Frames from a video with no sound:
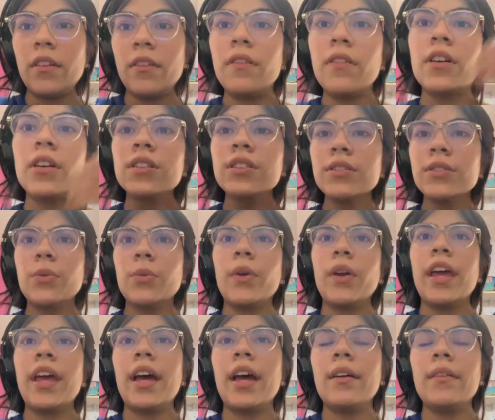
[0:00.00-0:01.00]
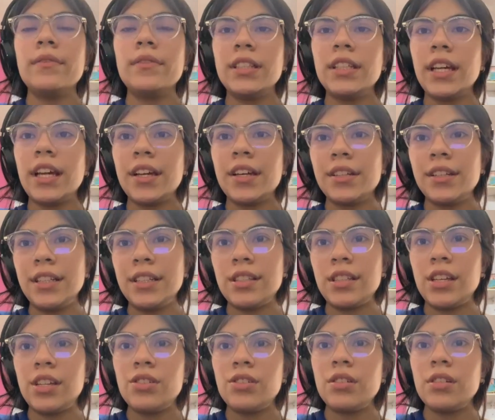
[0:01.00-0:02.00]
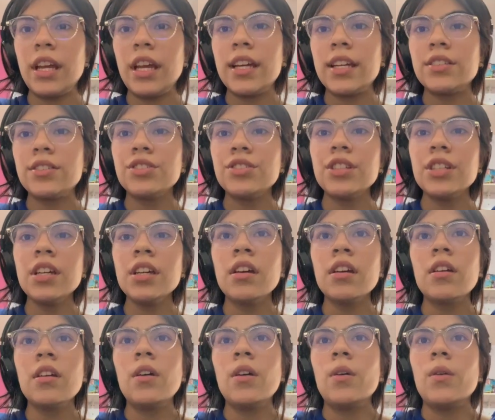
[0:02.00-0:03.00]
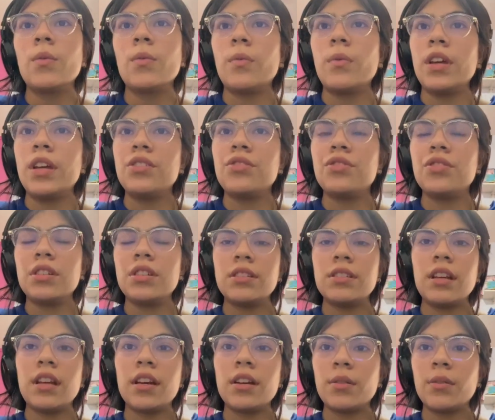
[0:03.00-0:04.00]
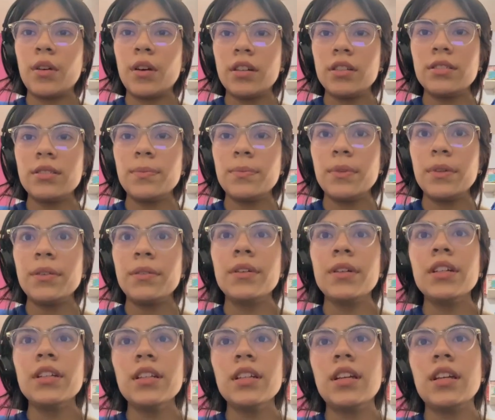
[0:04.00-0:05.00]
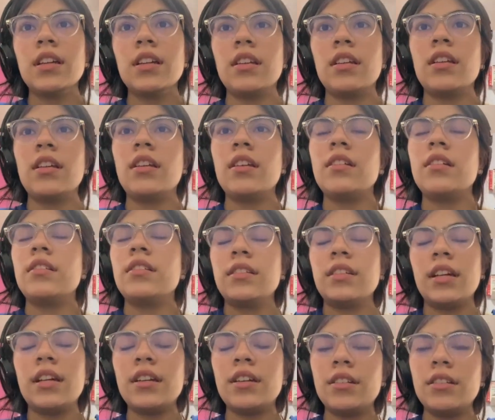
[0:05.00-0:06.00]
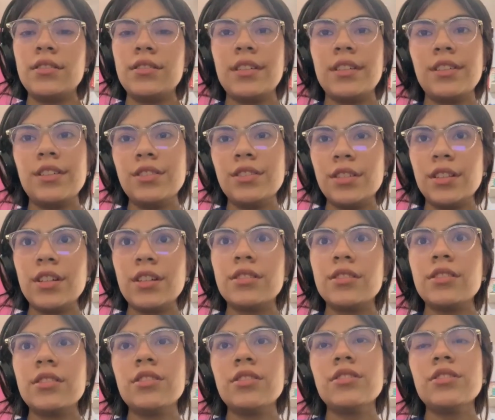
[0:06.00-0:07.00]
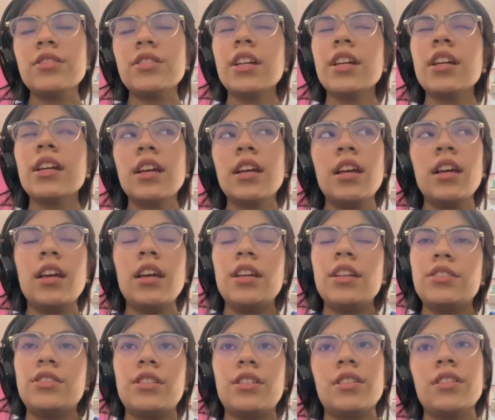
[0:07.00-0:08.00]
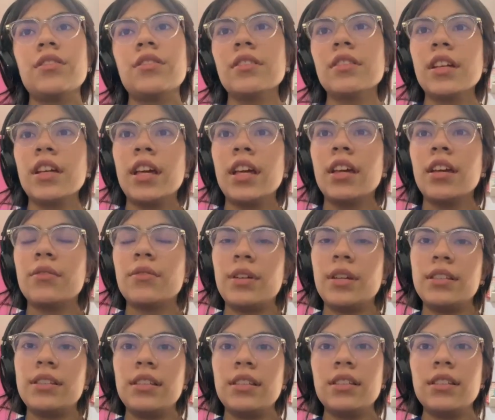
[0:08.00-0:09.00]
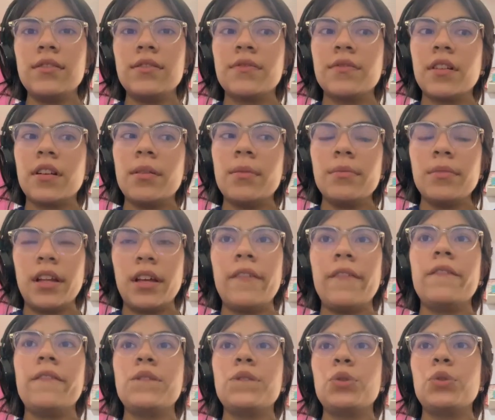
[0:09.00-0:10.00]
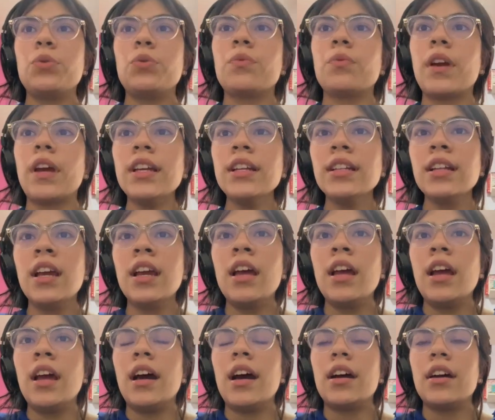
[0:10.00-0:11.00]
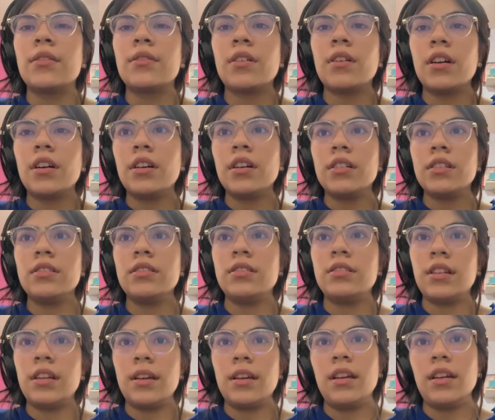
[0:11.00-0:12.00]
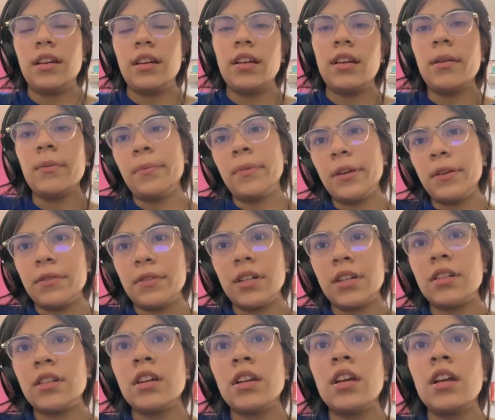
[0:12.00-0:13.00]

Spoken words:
First, we have the ionization energy, which is across a period, and the ionization energy generally increases from left to right across a period.